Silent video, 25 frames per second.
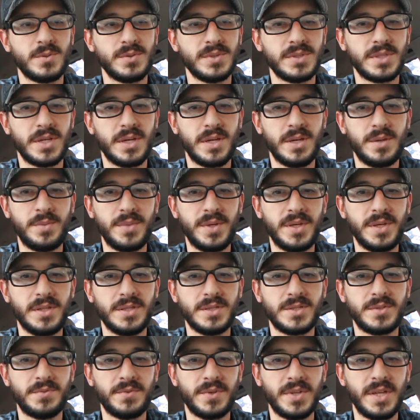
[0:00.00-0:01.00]
one time
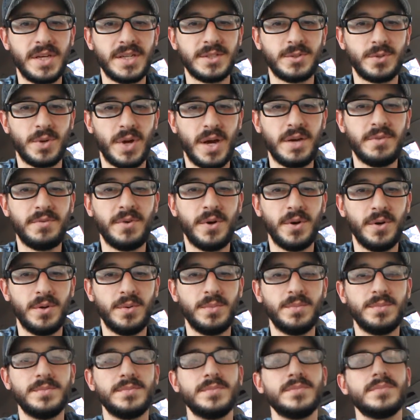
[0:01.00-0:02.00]
is for that drive
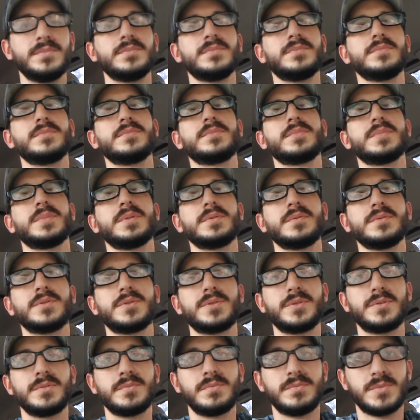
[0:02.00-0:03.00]
home,
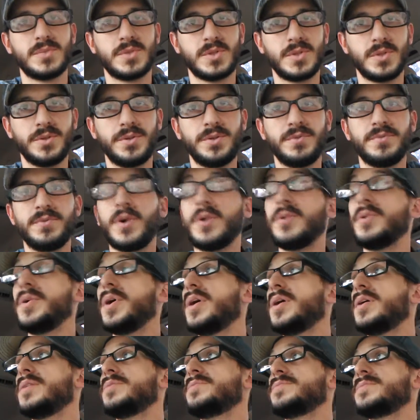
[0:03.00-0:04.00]
turn your phone
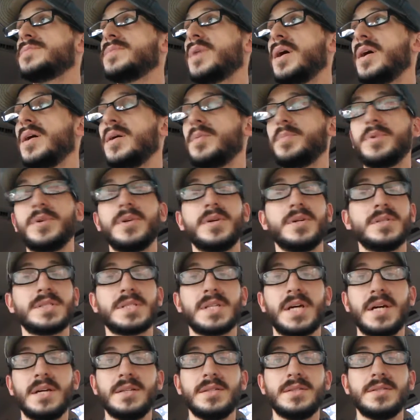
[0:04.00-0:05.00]
off, uh, put it on
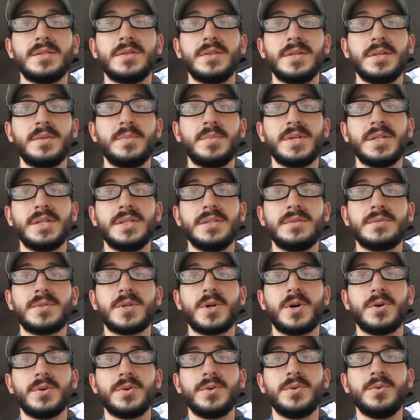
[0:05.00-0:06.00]
silent, don't let anybody
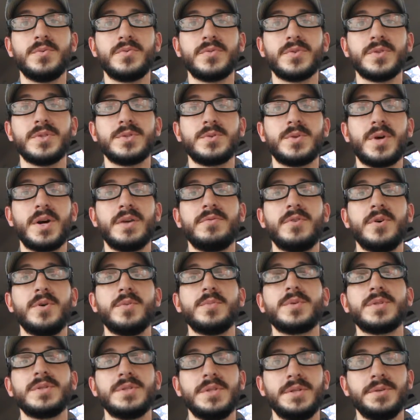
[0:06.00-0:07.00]
call you for the drive
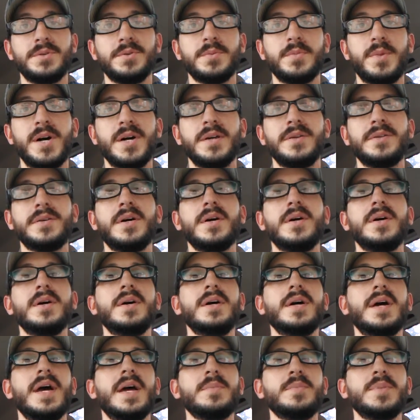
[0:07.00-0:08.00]
home, clear your mind,
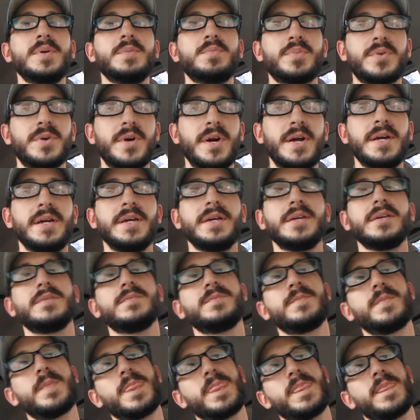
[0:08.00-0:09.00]
and be praying
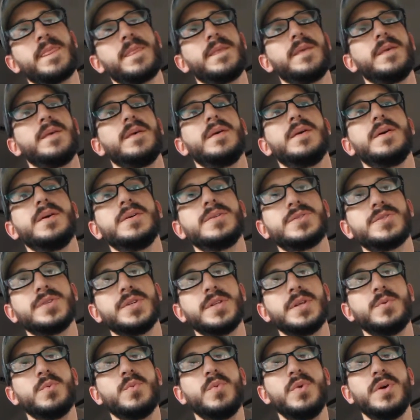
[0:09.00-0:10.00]
so
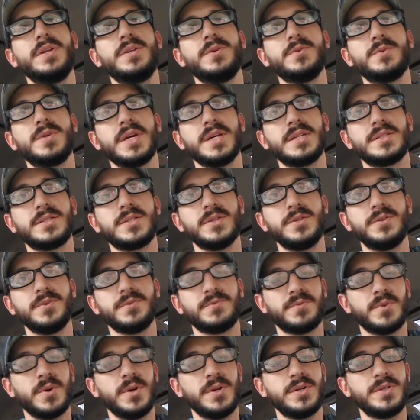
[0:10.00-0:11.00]
that when you get to your
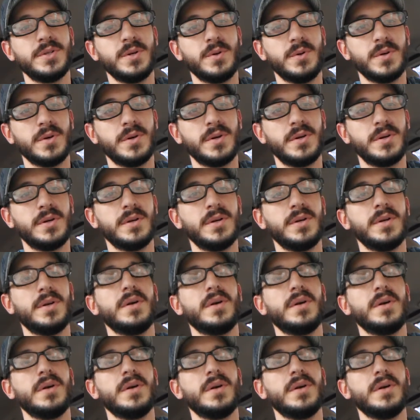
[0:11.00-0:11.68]
front door,